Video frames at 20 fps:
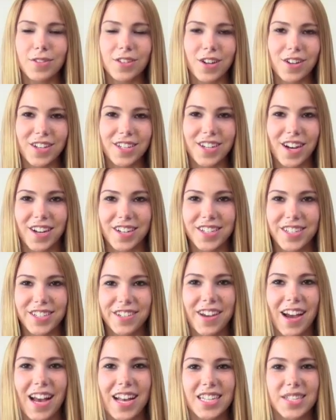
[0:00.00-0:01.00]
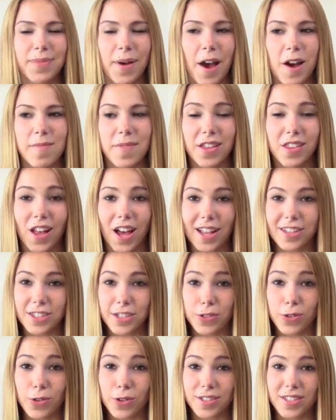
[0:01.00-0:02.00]
was already talking to you guys about how my
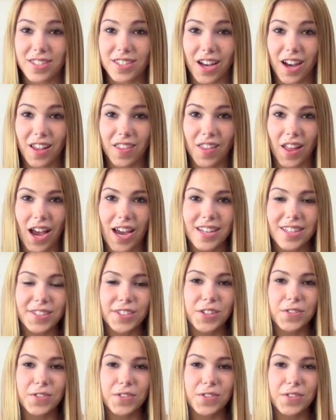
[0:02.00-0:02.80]
Logic course is online,